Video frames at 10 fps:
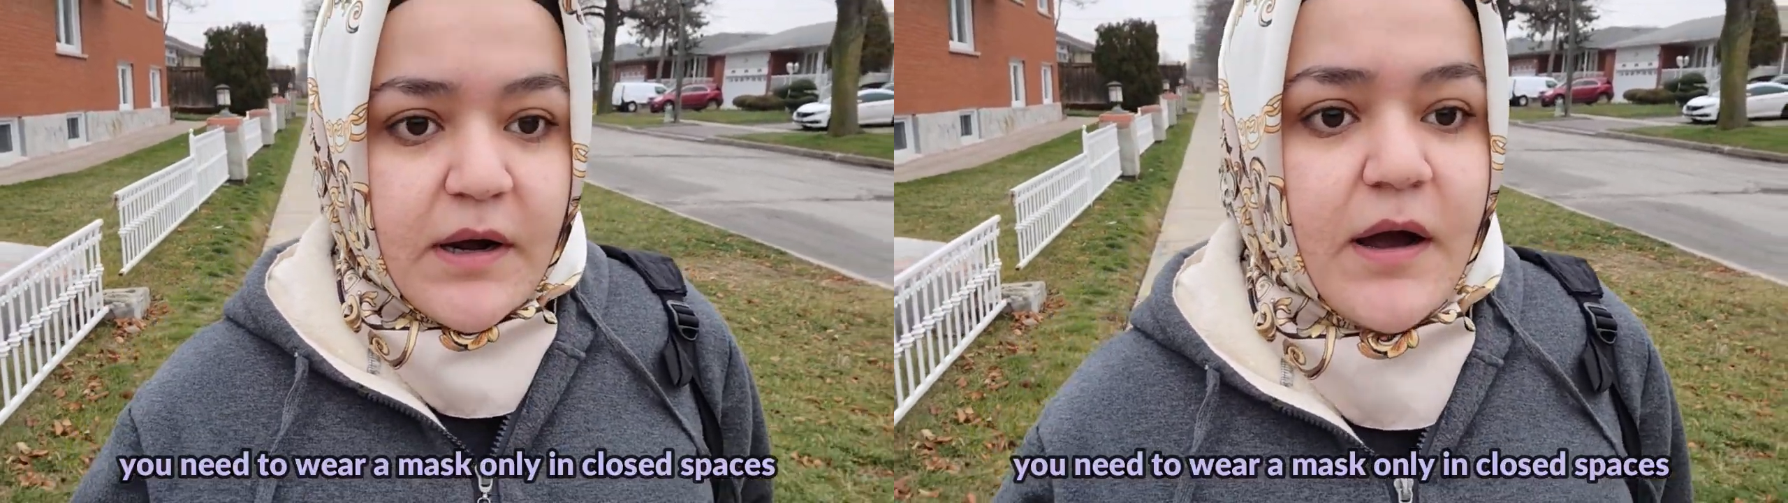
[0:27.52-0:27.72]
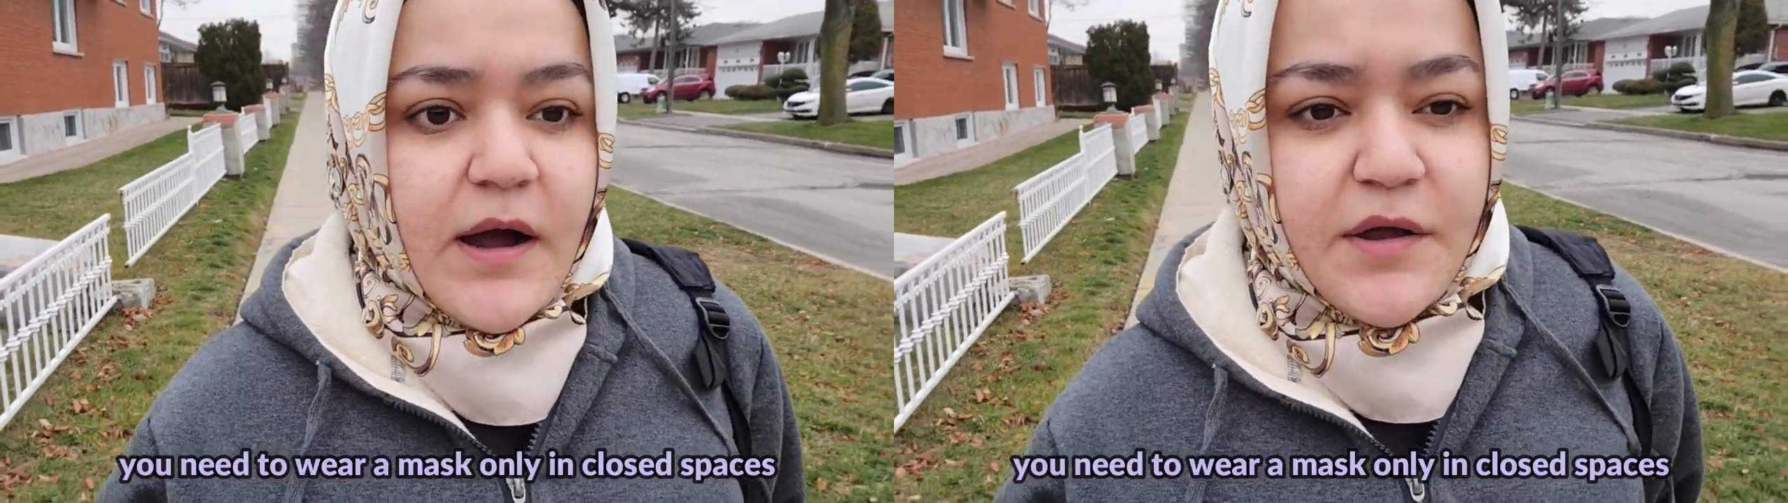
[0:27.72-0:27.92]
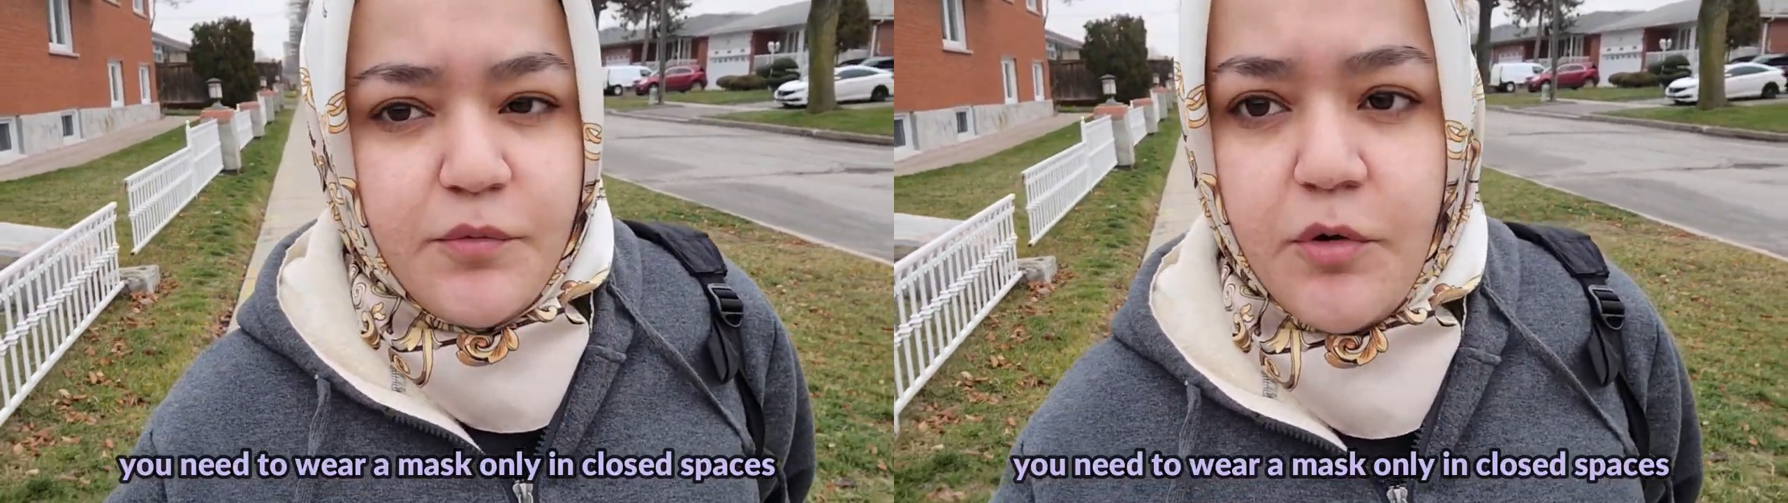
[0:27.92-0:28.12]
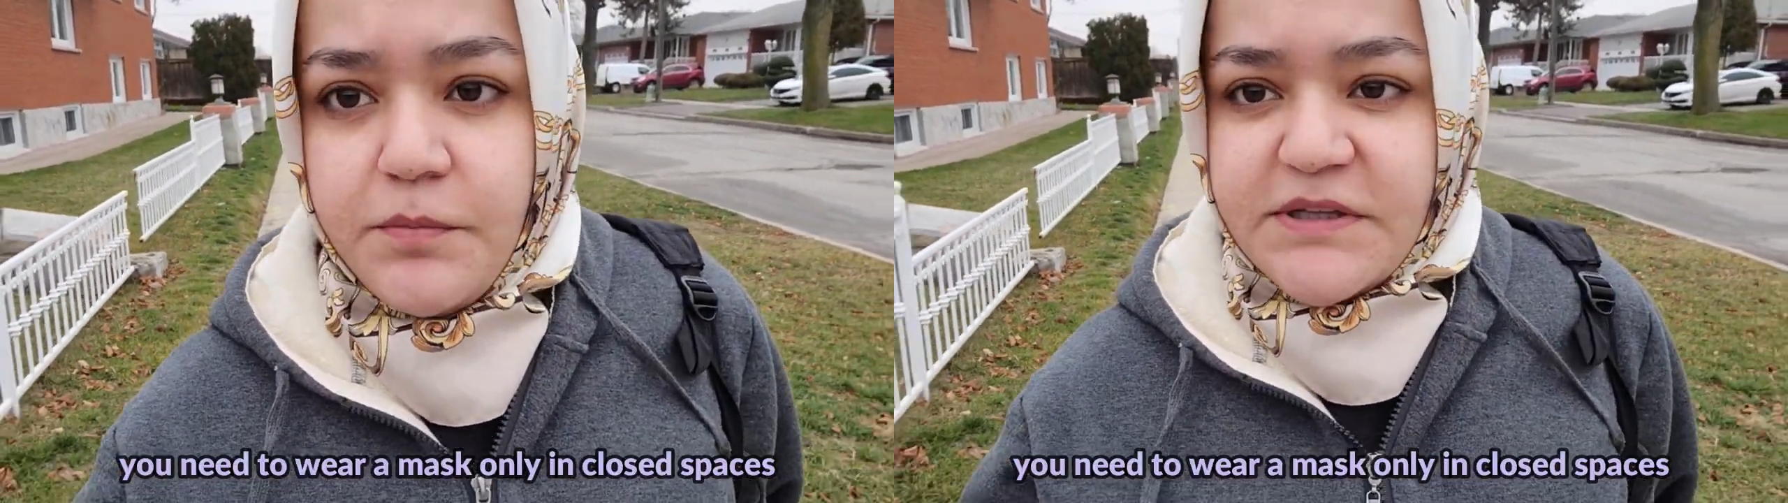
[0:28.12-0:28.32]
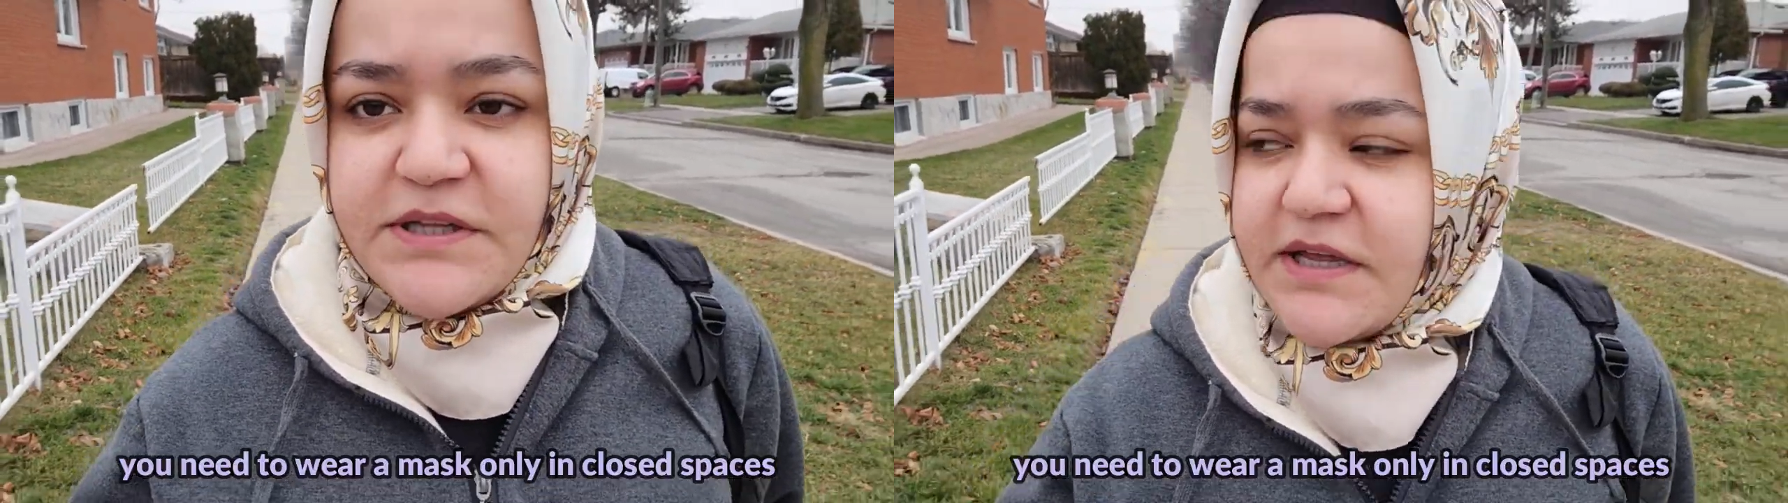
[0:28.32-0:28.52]
I won't
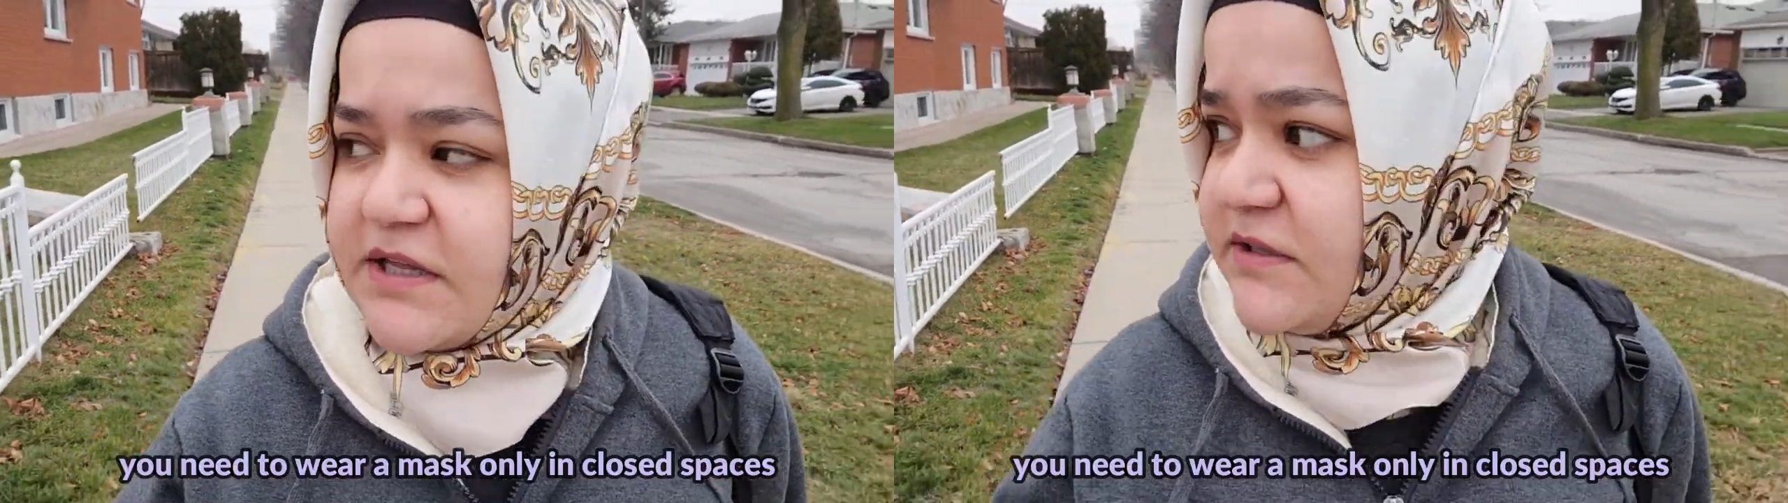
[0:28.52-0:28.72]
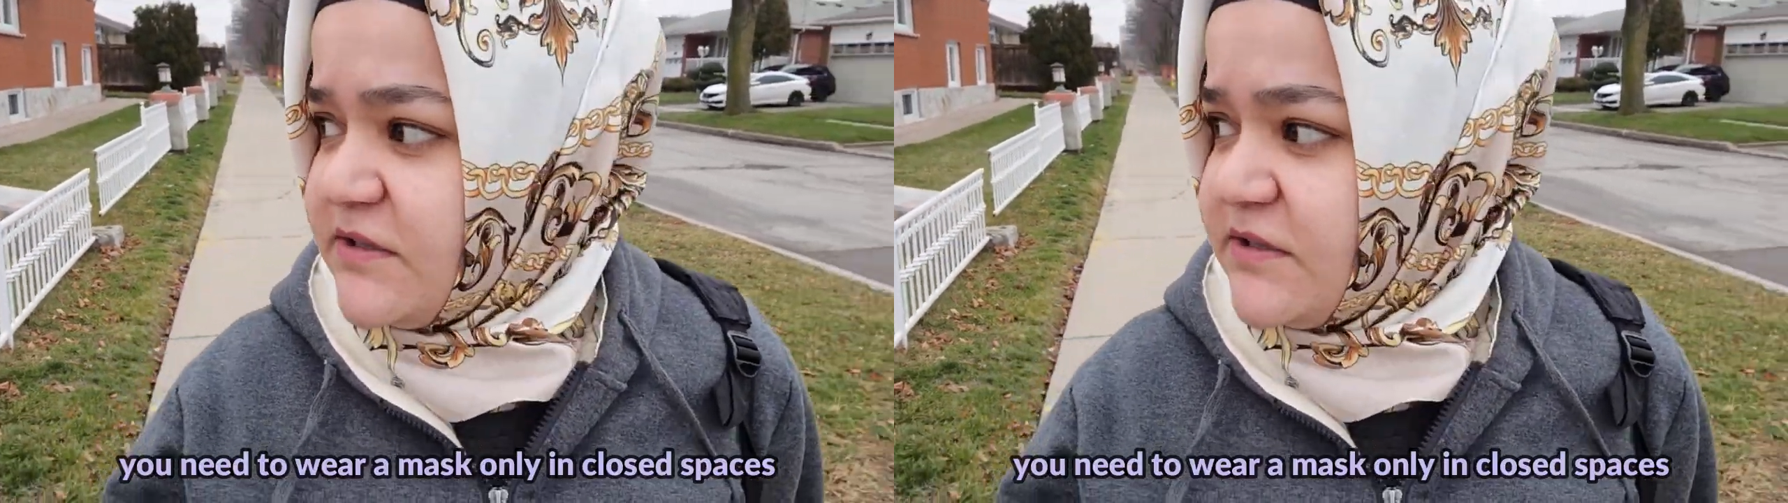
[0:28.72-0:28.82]
be taking